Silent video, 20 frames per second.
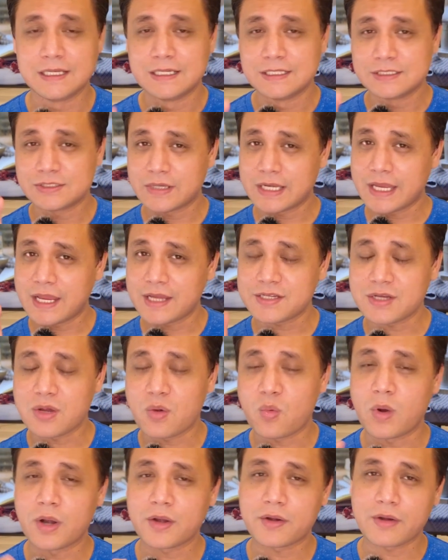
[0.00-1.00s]
So in case you're
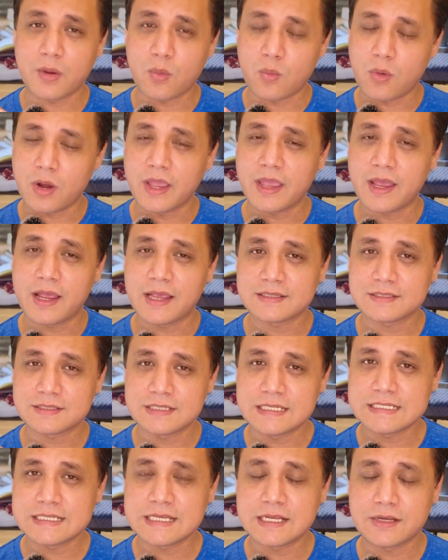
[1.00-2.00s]
wondering, why has
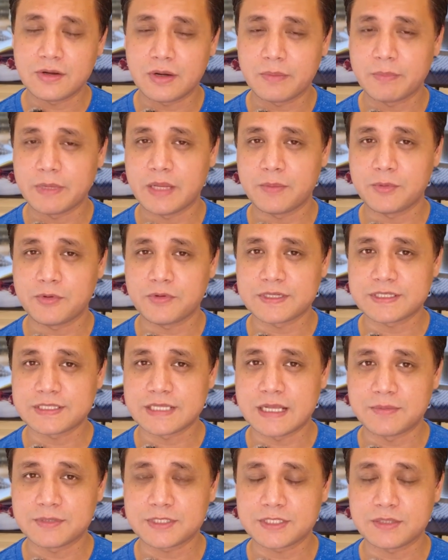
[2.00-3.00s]
TCL not been able to
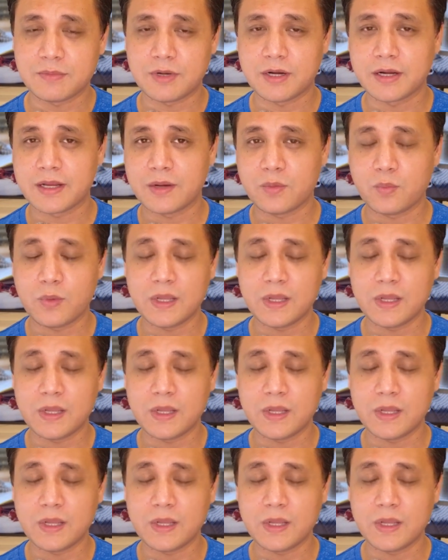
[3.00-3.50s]
establish the market?